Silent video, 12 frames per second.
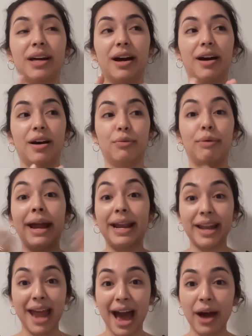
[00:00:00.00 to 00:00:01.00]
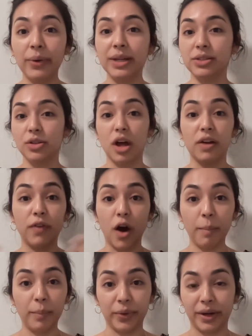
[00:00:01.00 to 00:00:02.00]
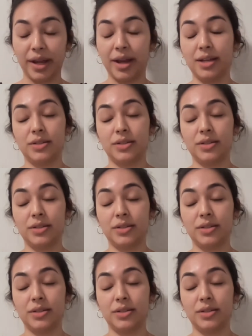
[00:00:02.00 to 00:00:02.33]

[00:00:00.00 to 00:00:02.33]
right now, it's a lot of onboarding.